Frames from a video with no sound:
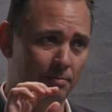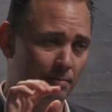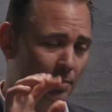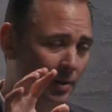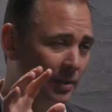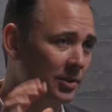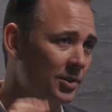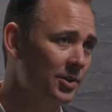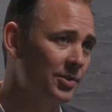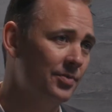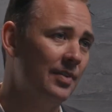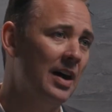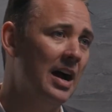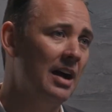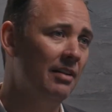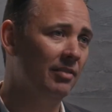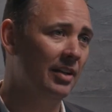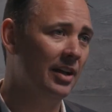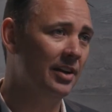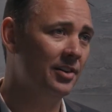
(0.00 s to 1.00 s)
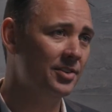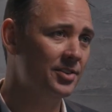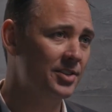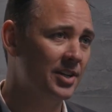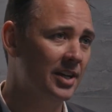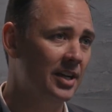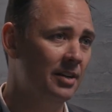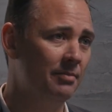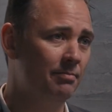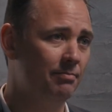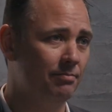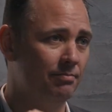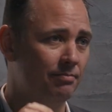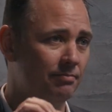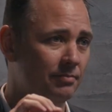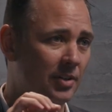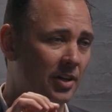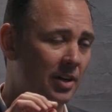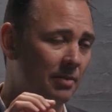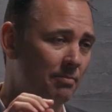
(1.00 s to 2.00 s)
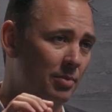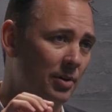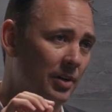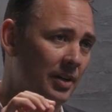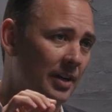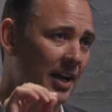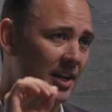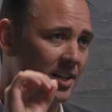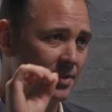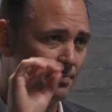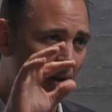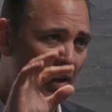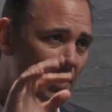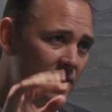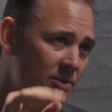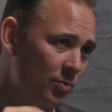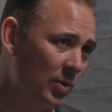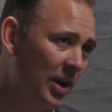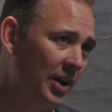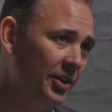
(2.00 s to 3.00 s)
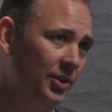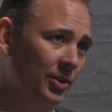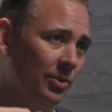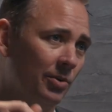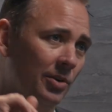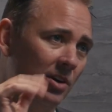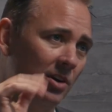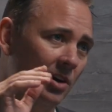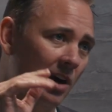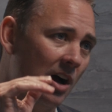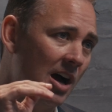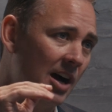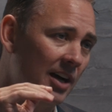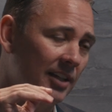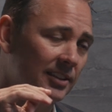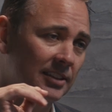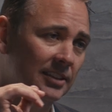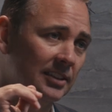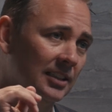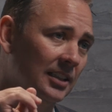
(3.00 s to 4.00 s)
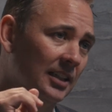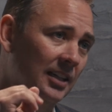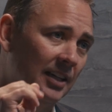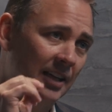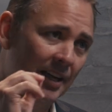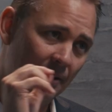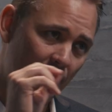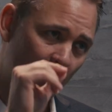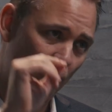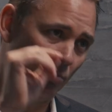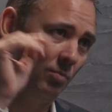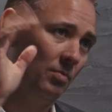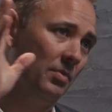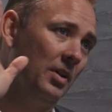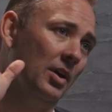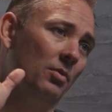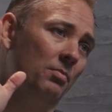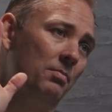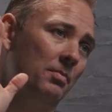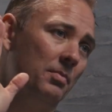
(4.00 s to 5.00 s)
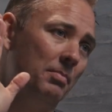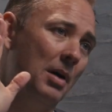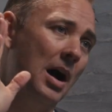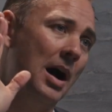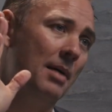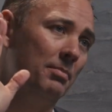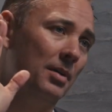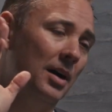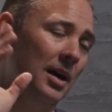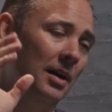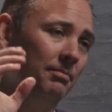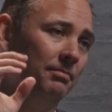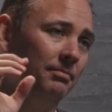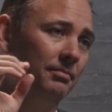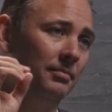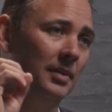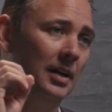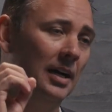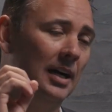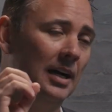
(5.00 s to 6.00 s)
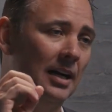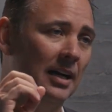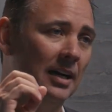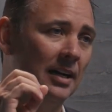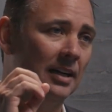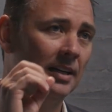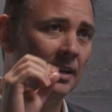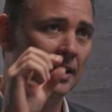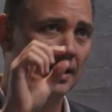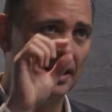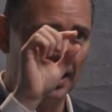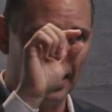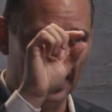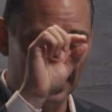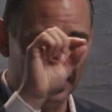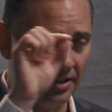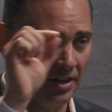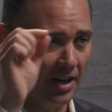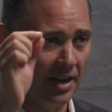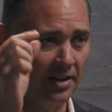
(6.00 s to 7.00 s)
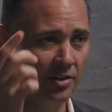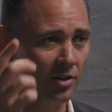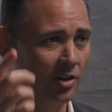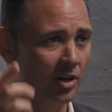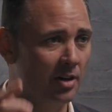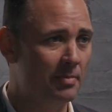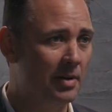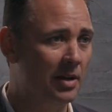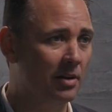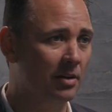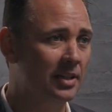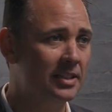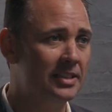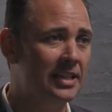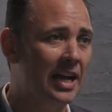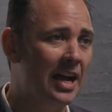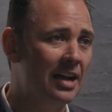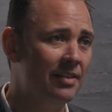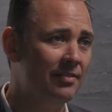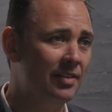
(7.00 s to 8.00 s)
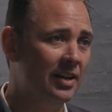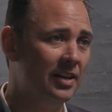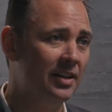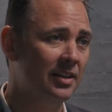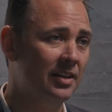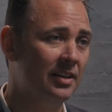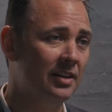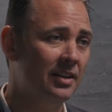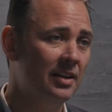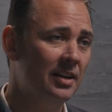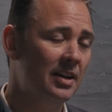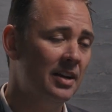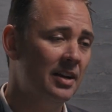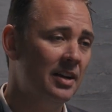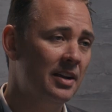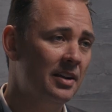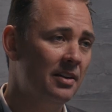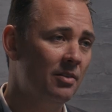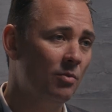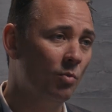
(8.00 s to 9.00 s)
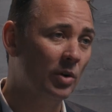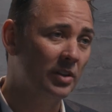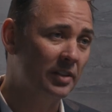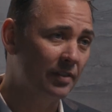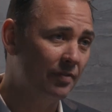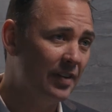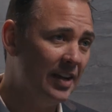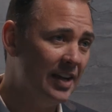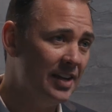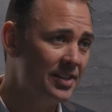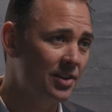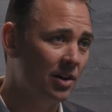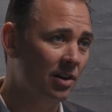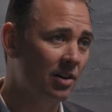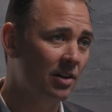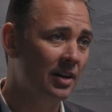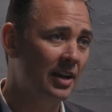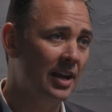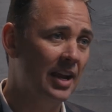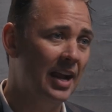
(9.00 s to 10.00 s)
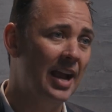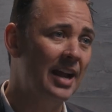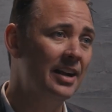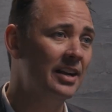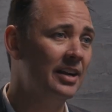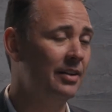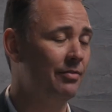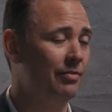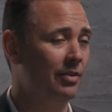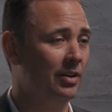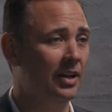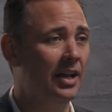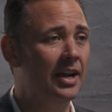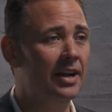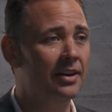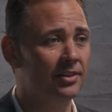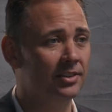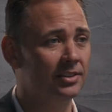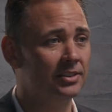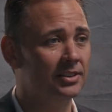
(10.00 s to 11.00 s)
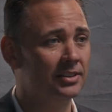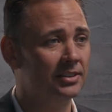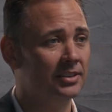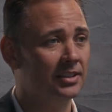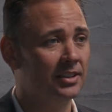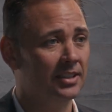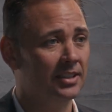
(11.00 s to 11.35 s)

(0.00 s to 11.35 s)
Put those 5 letters in. You can put expense ratio or cost, and it'll pop up. And you're going to be able to dive into what the fees are and the different layers.